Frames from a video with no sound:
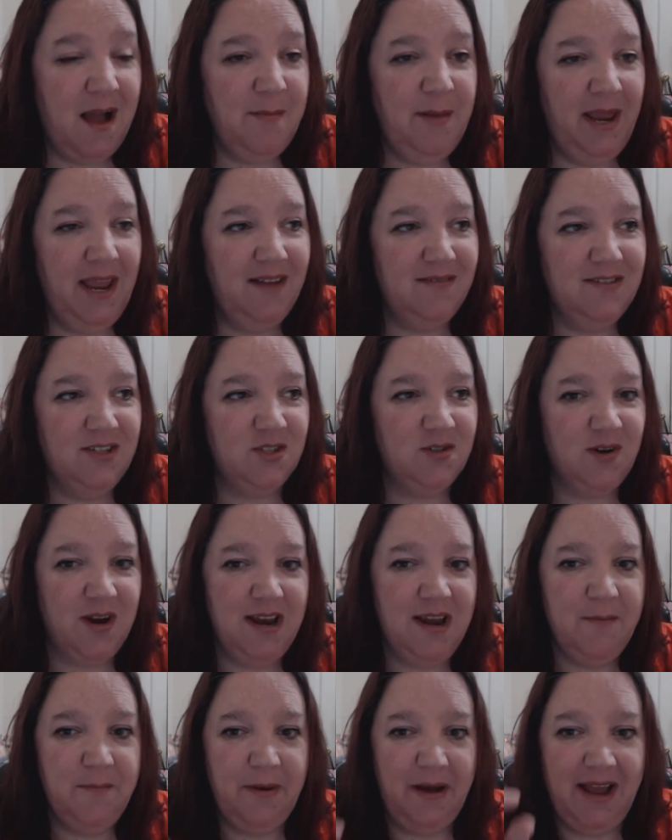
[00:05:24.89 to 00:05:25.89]
I might have to
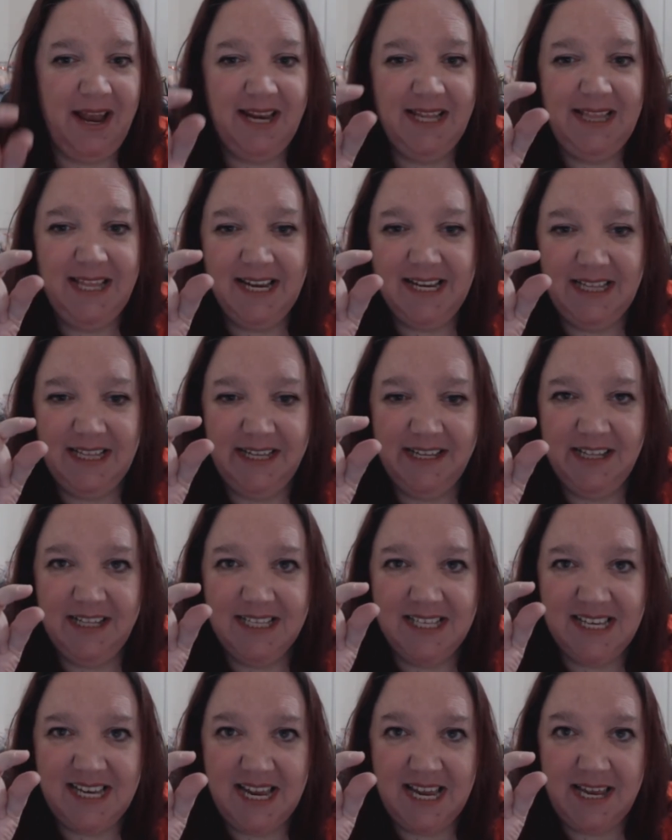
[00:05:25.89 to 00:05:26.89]
try and buy like a
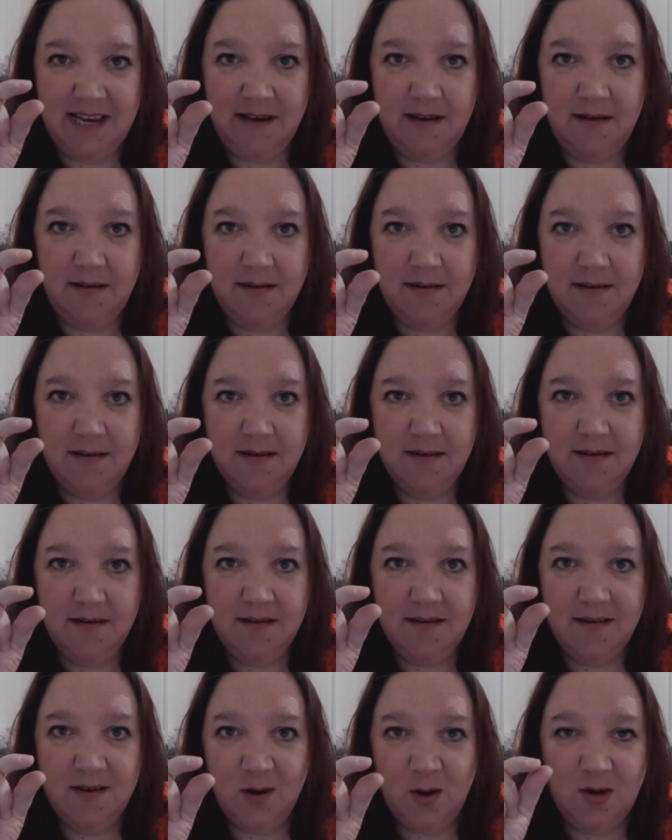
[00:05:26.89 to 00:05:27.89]
little tin
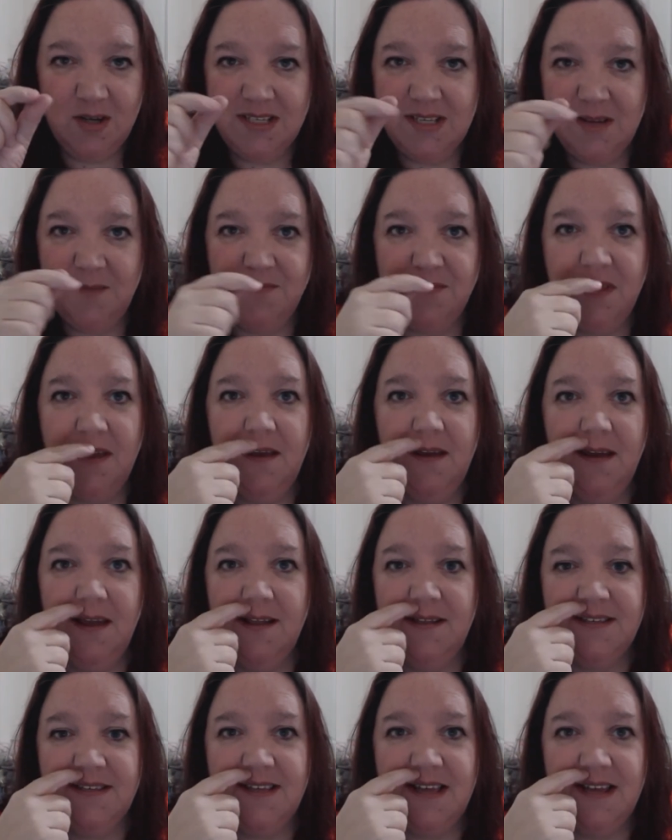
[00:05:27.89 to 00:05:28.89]
or something
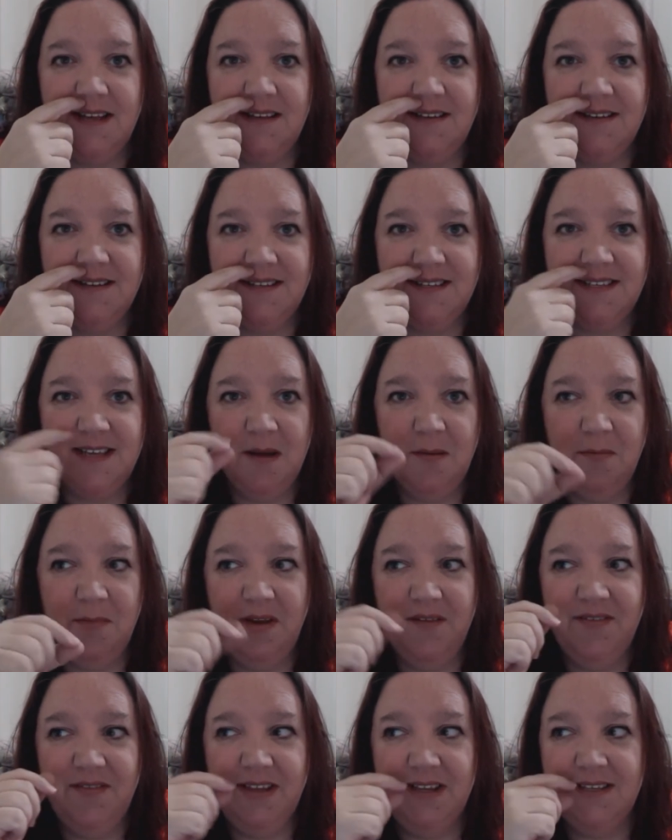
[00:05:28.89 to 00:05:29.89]
and send
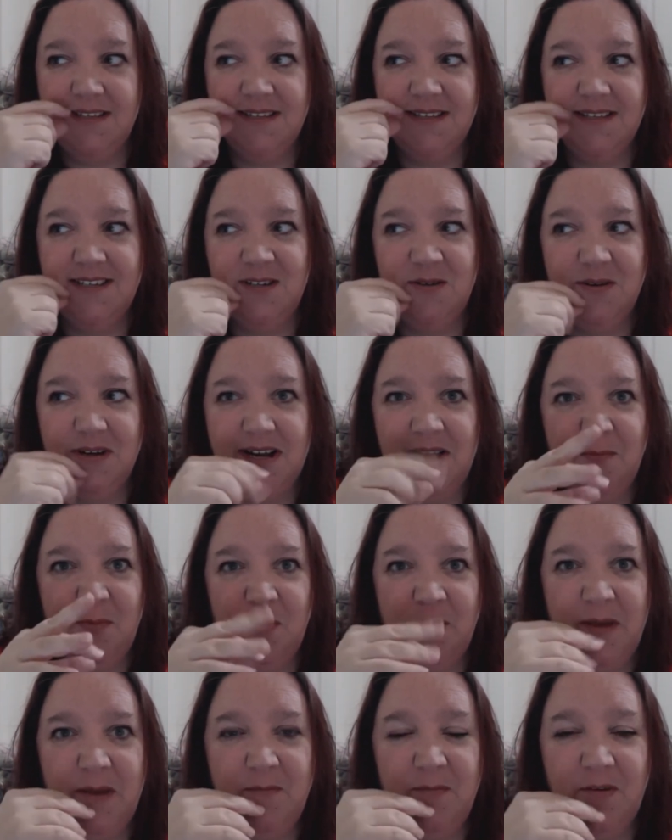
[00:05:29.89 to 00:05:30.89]
some of this to a
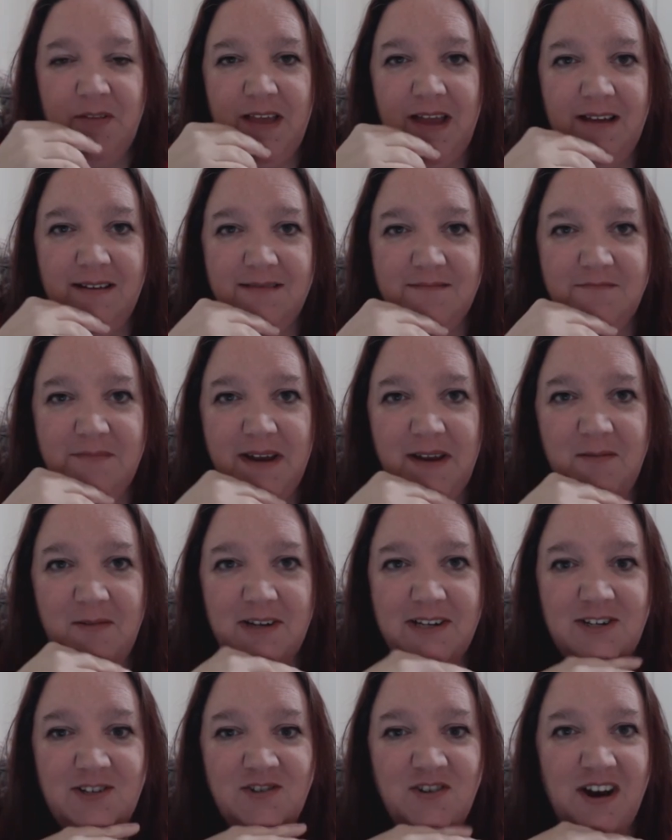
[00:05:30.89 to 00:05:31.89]
couple people that might
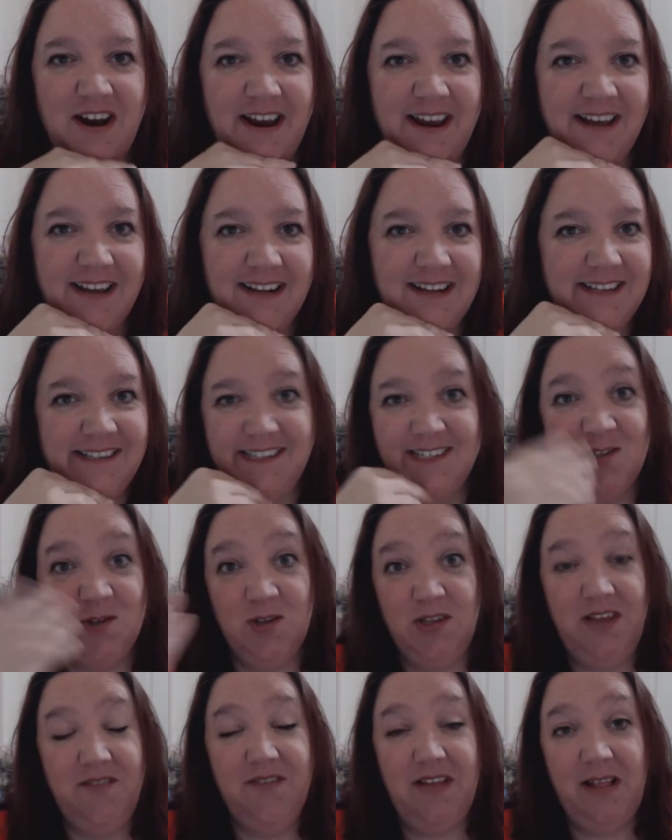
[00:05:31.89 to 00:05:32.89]
want to try it because it's
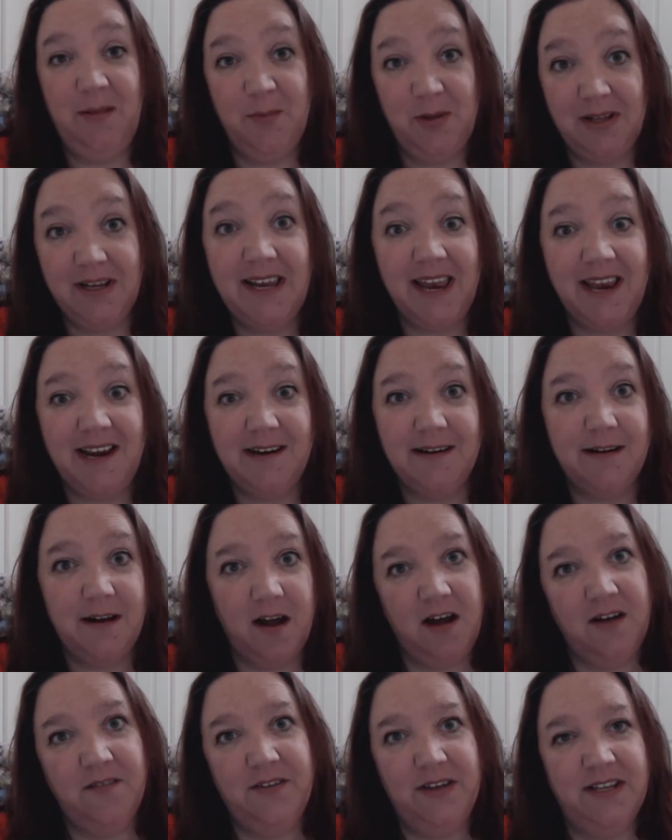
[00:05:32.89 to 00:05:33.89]
only available in Canada,
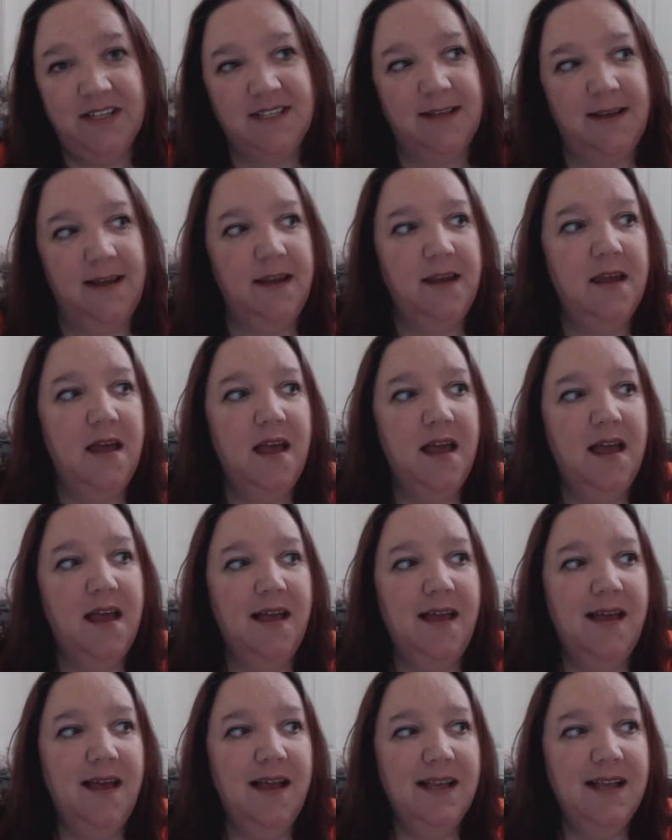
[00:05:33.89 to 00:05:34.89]
obviously.
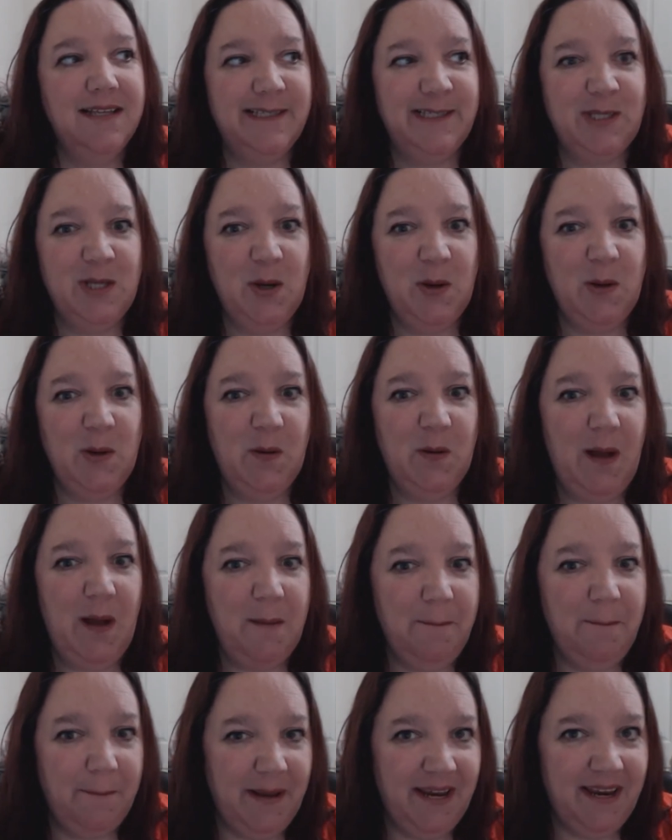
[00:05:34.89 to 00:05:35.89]
So
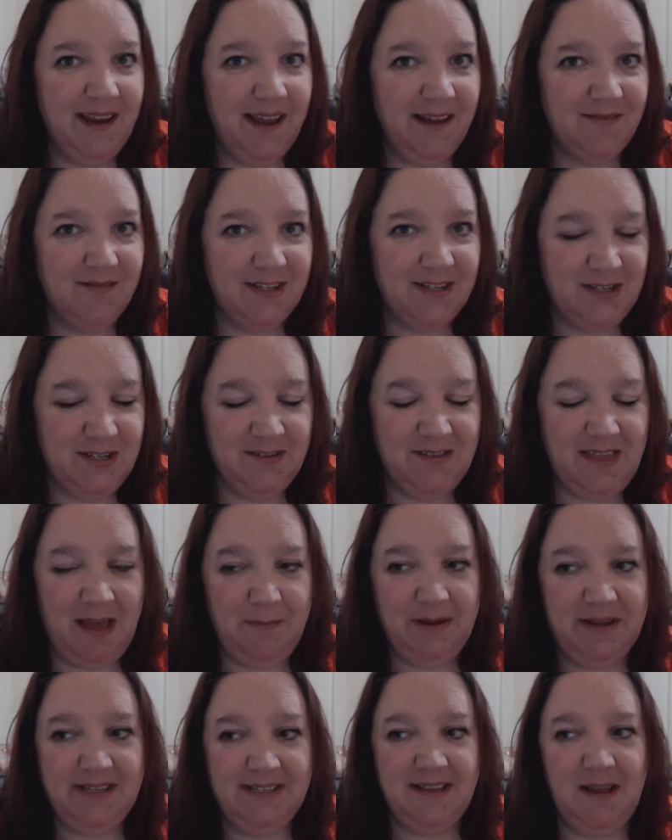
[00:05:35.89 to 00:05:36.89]
I might have to do
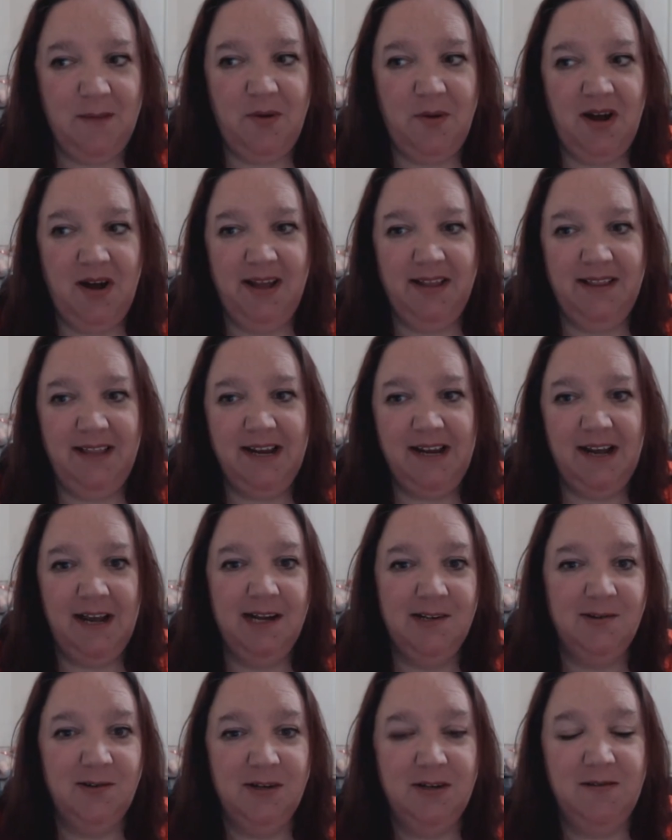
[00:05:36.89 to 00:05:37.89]
that because I bought like a
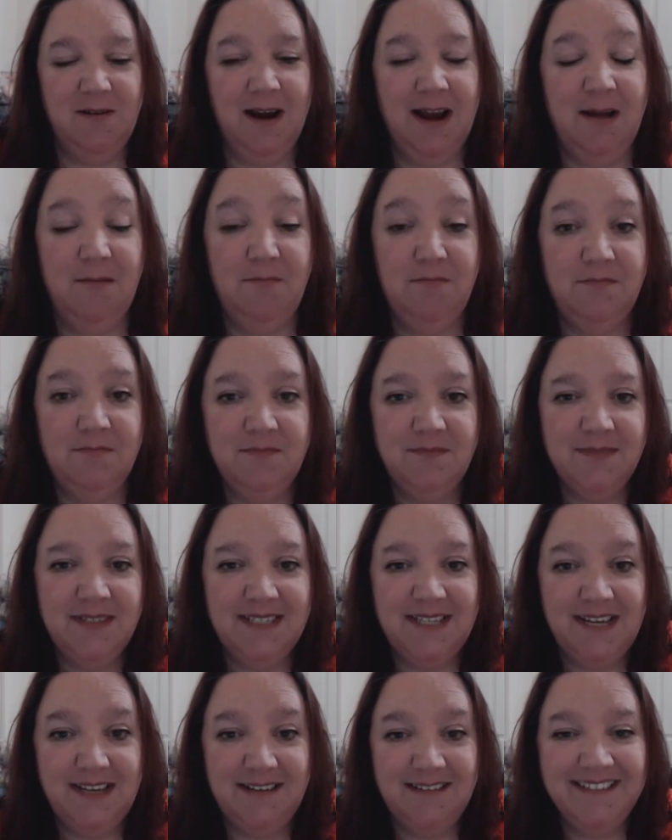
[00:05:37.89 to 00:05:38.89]
100 gram
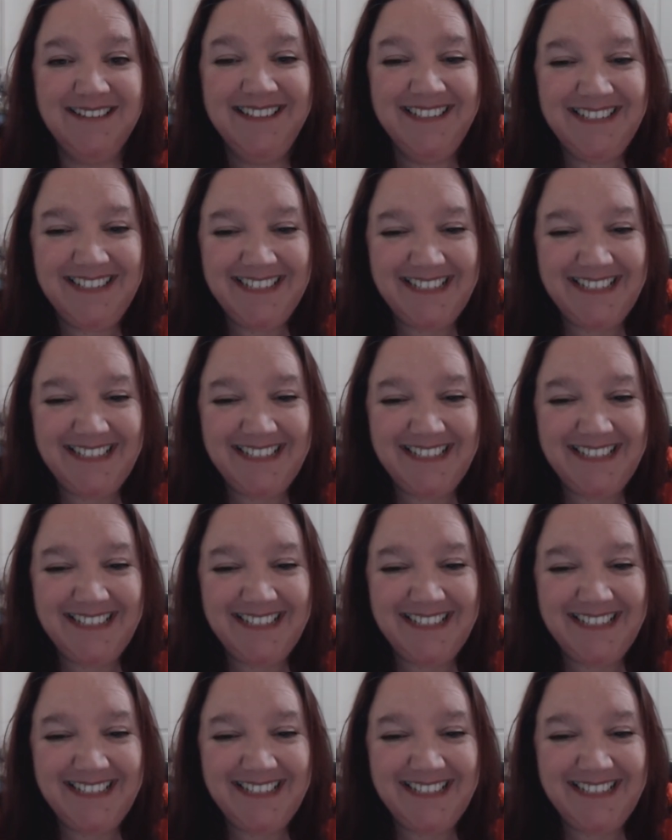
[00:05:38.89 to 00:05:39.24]
tin.